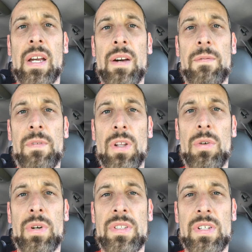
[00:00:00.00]

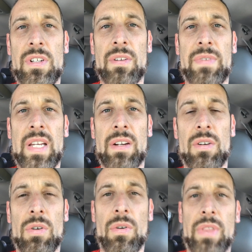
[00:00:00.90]
fluids in your
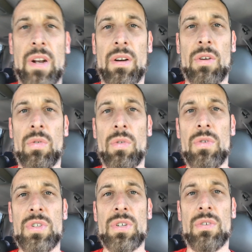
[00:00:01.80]
vehicle that are
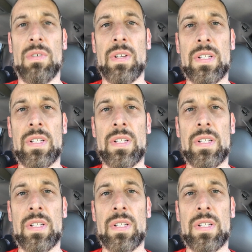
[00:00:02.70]
crucial